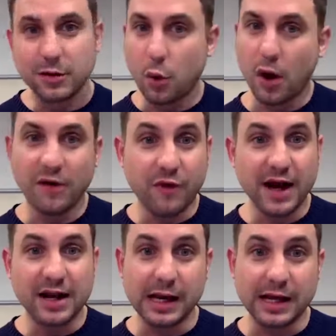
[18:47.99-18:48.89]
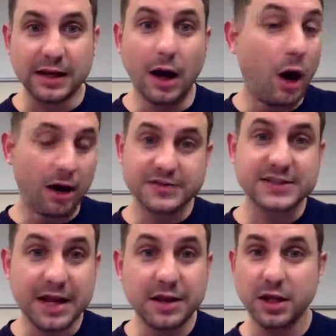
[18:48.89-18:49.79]
quite frankly, I've
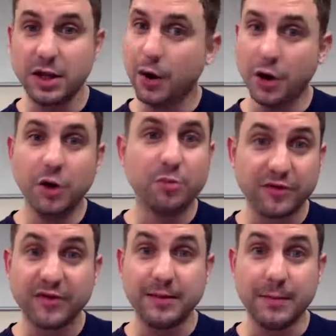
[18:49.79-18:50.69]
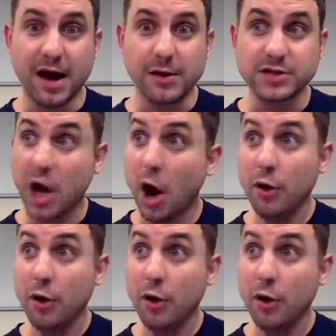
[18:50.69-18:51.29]
sent you a number of emails